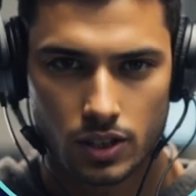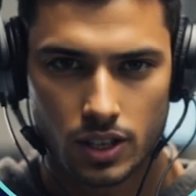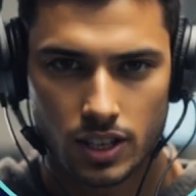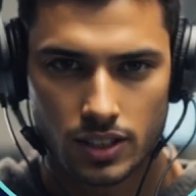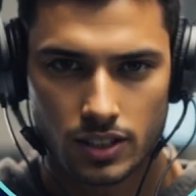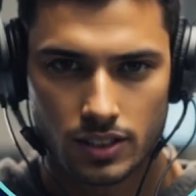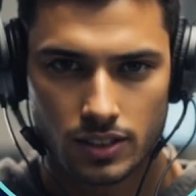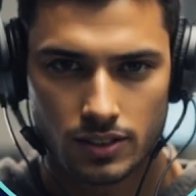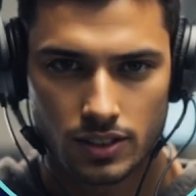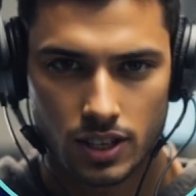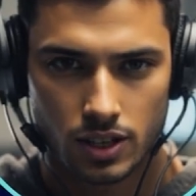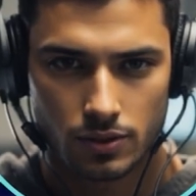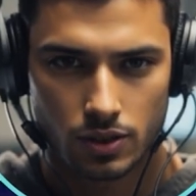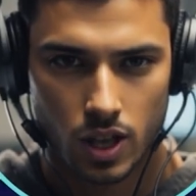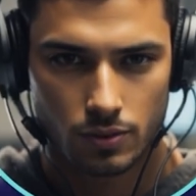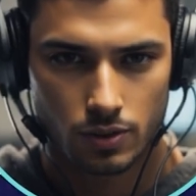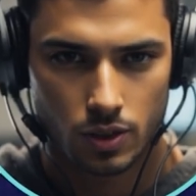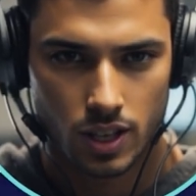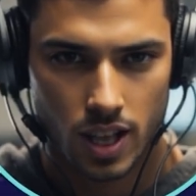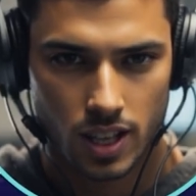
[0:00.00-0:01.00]
done in the same
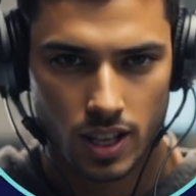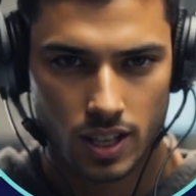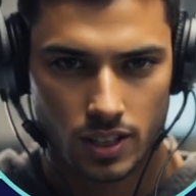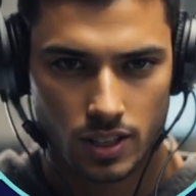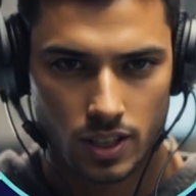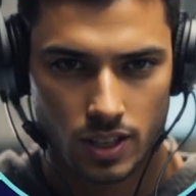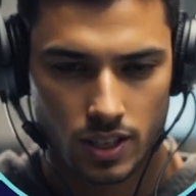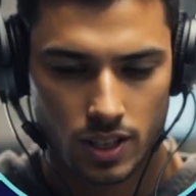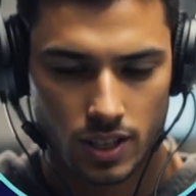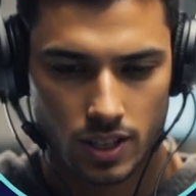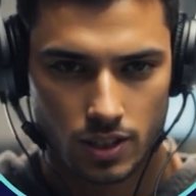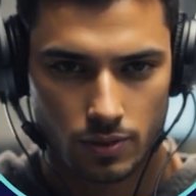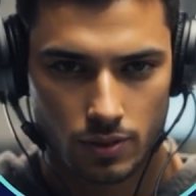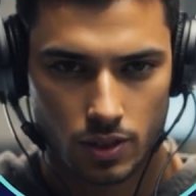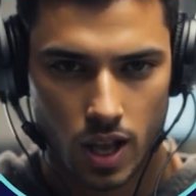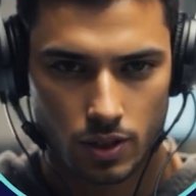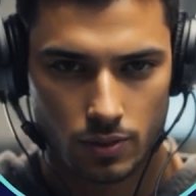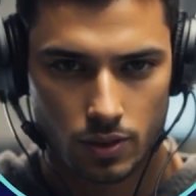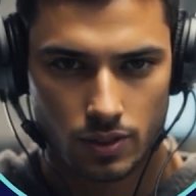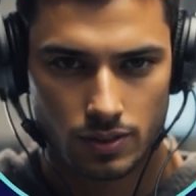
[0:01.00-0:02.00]
application,
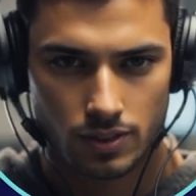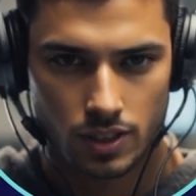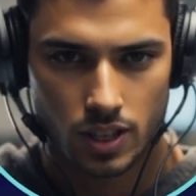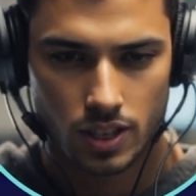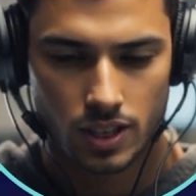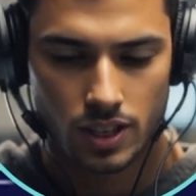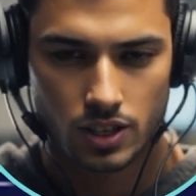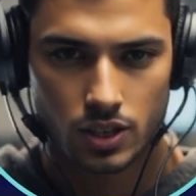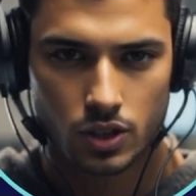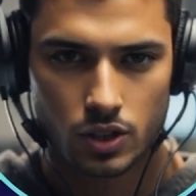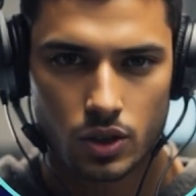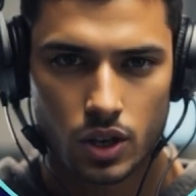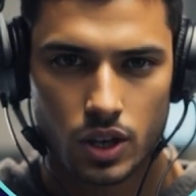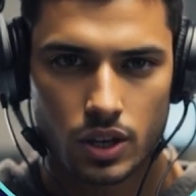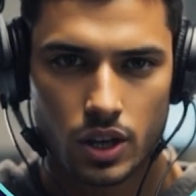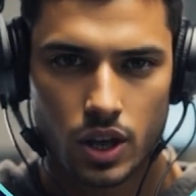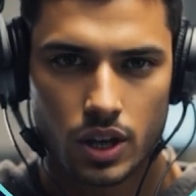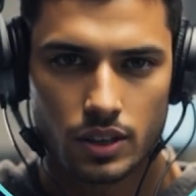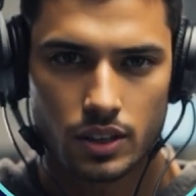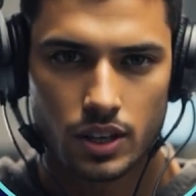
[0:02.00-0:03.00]
but I prefer to use
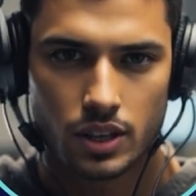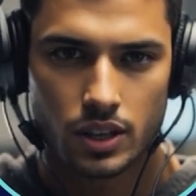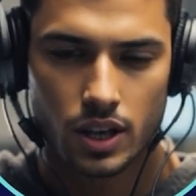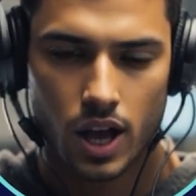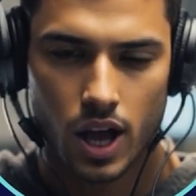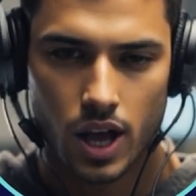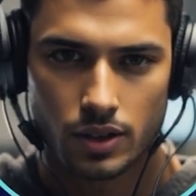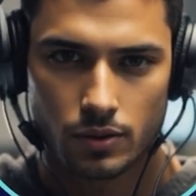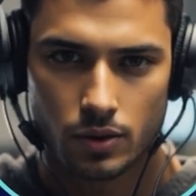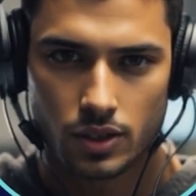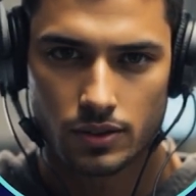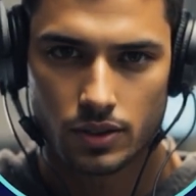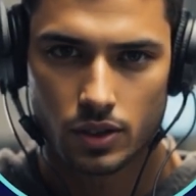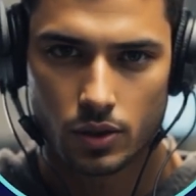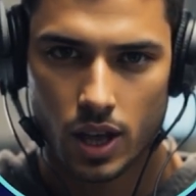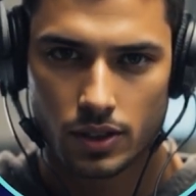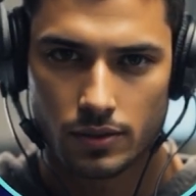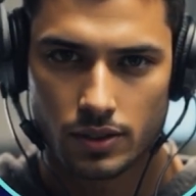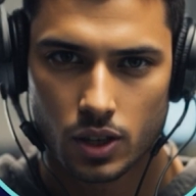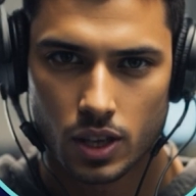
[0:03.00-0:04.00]
11 Labs for
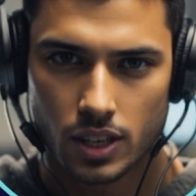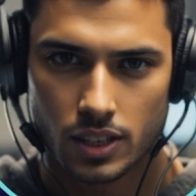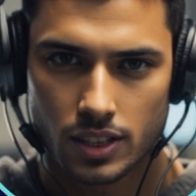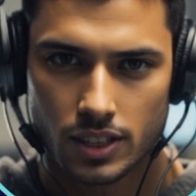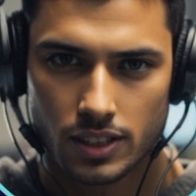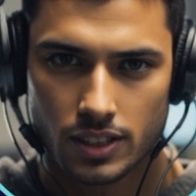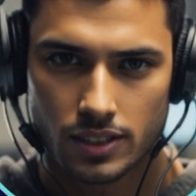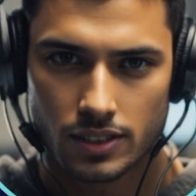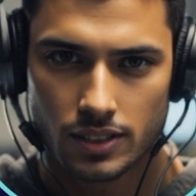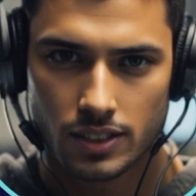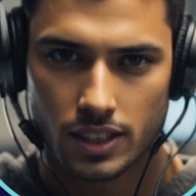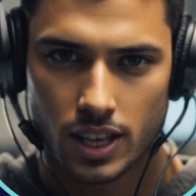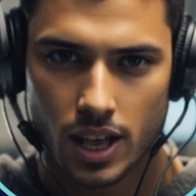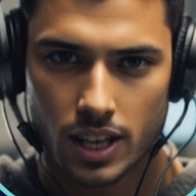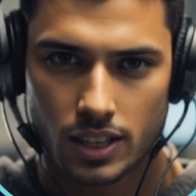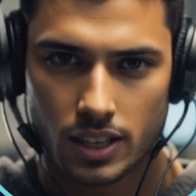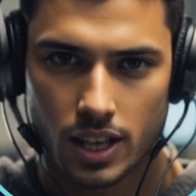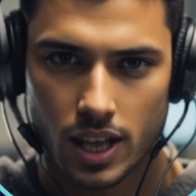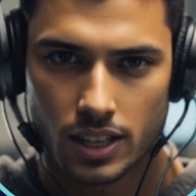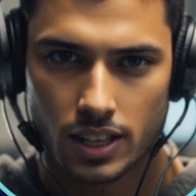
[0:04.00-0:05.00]
my voices
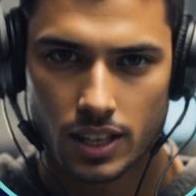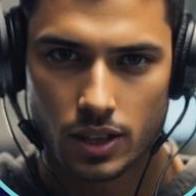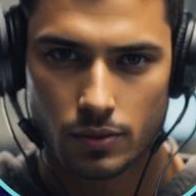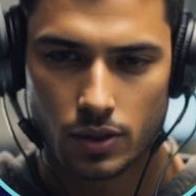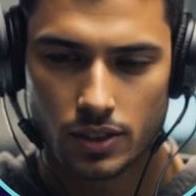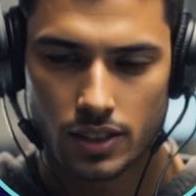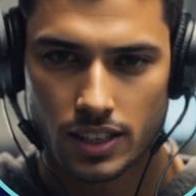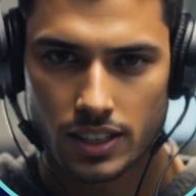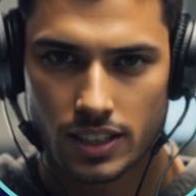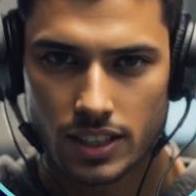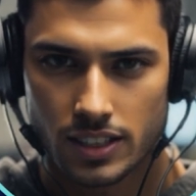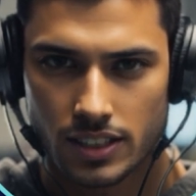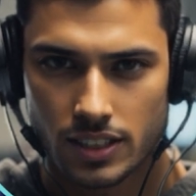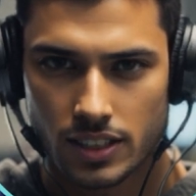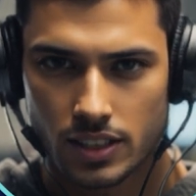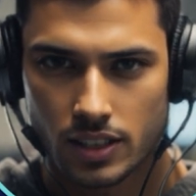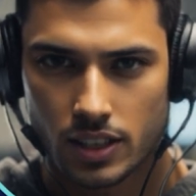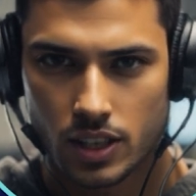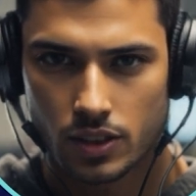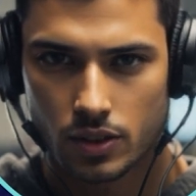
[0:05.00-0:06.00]
and then lip sync it
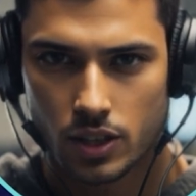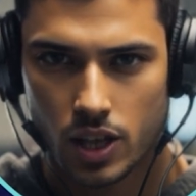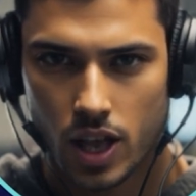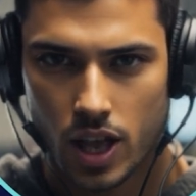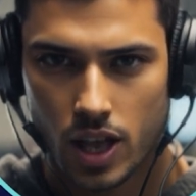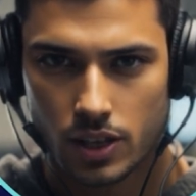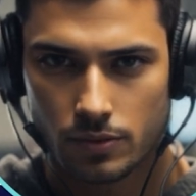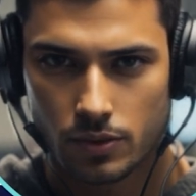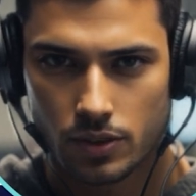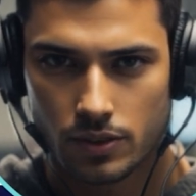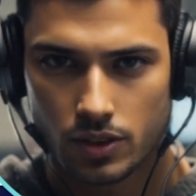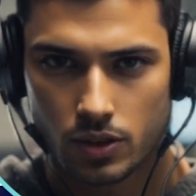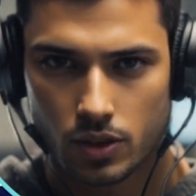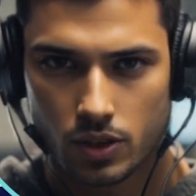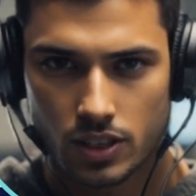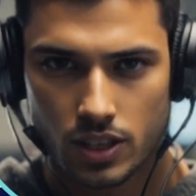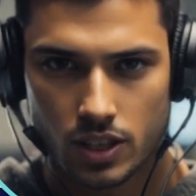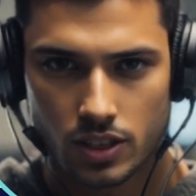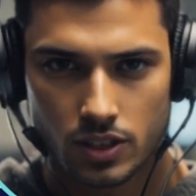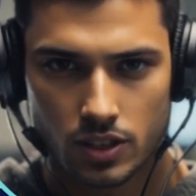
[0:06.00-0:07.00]
in another app,
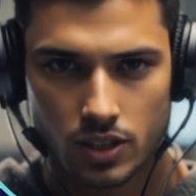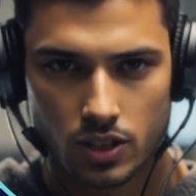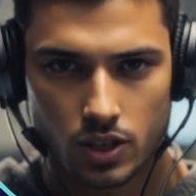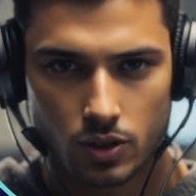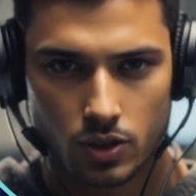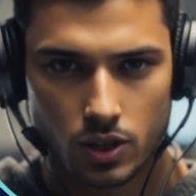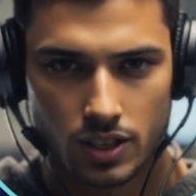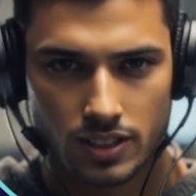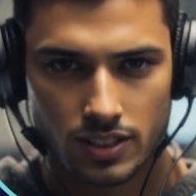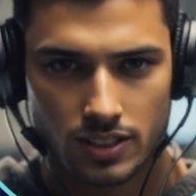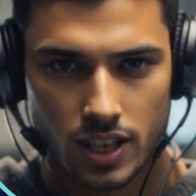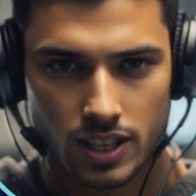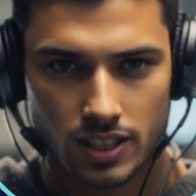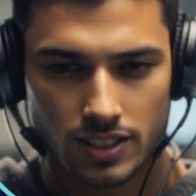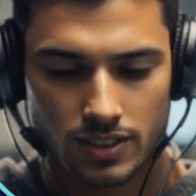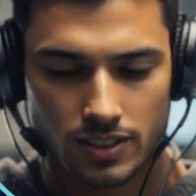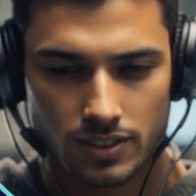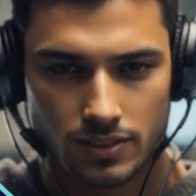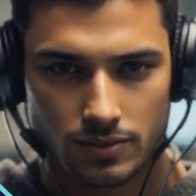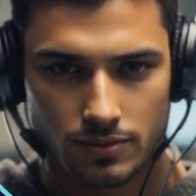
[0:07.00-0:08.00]
which I'll show you in a
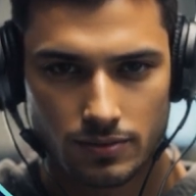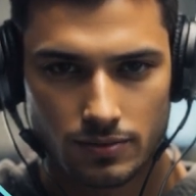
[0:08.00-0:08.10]
second.